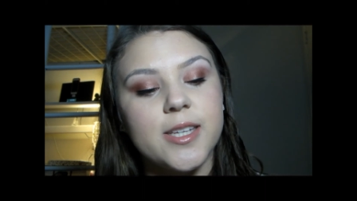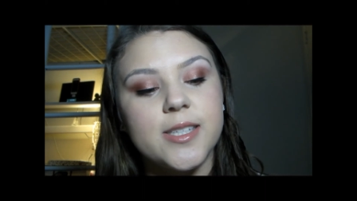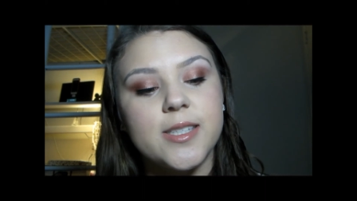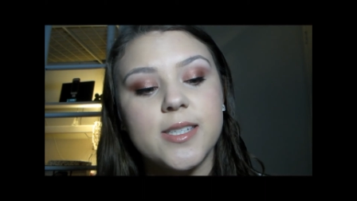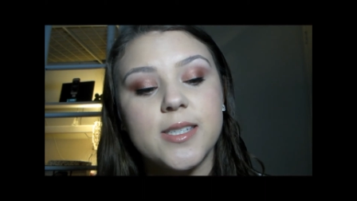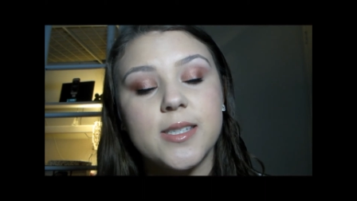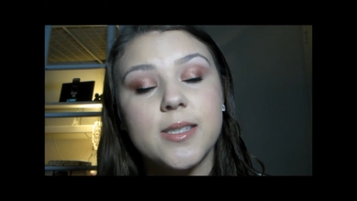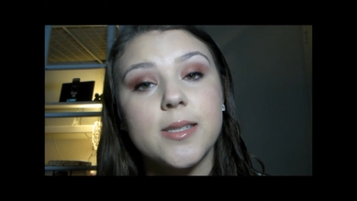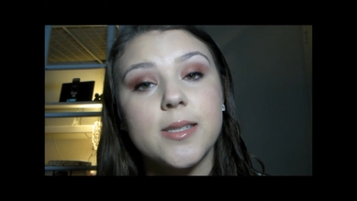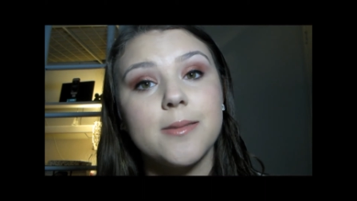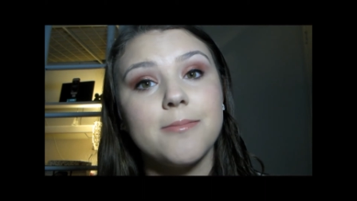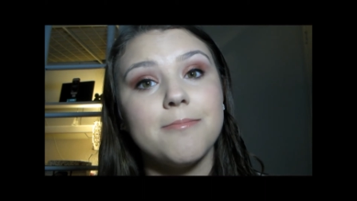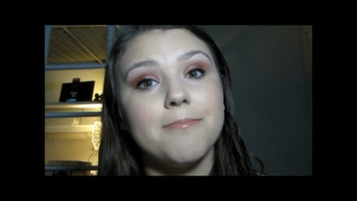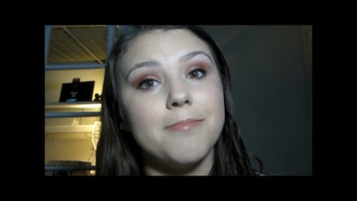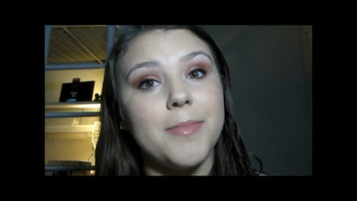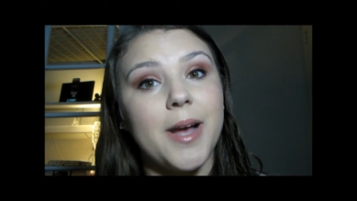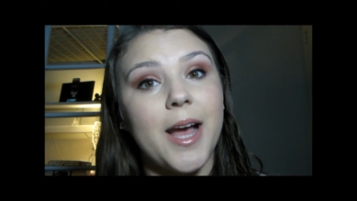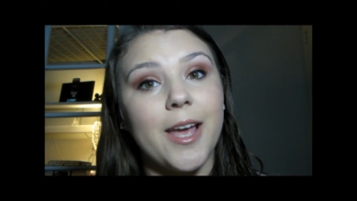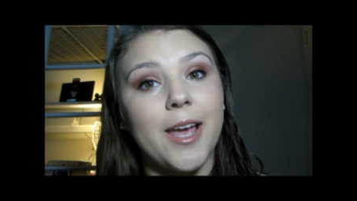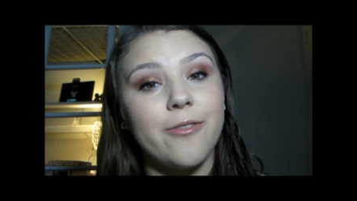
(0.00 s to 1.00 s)
This is
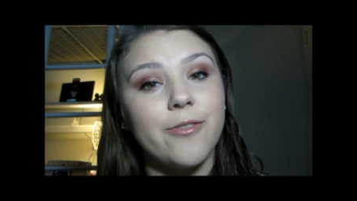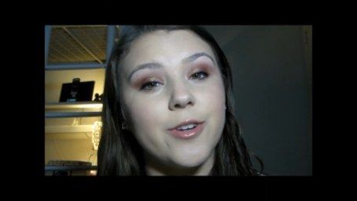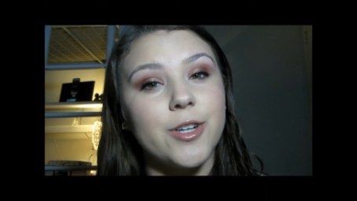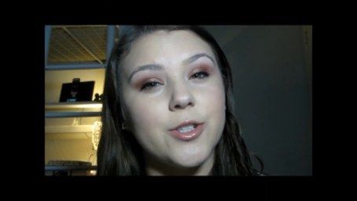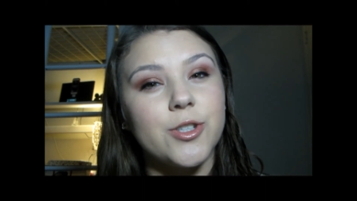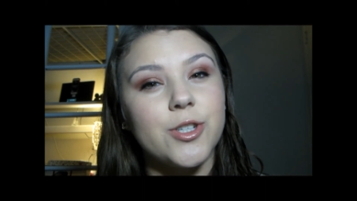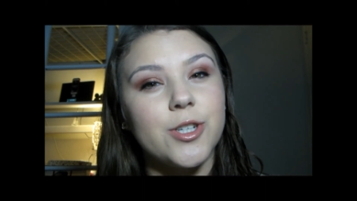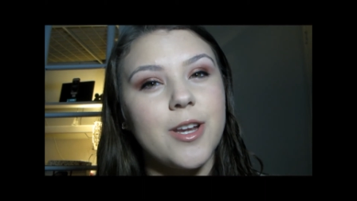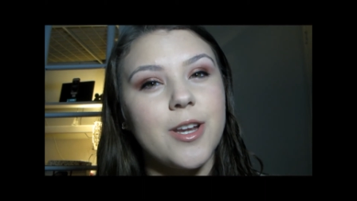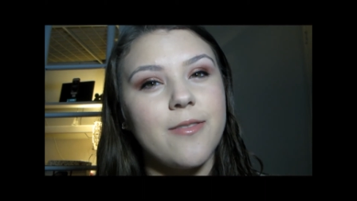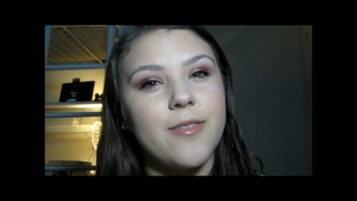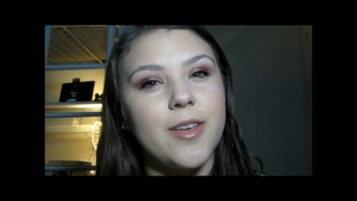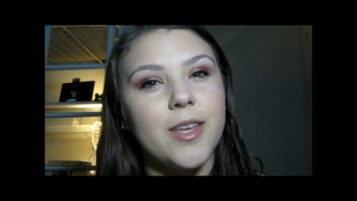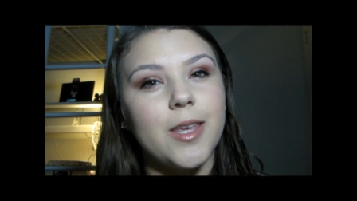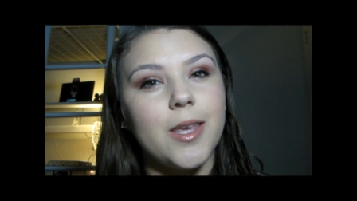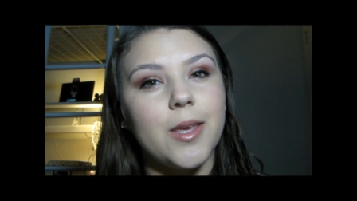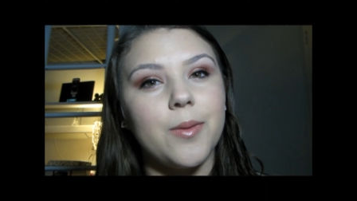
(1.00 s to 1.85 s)
my version of it.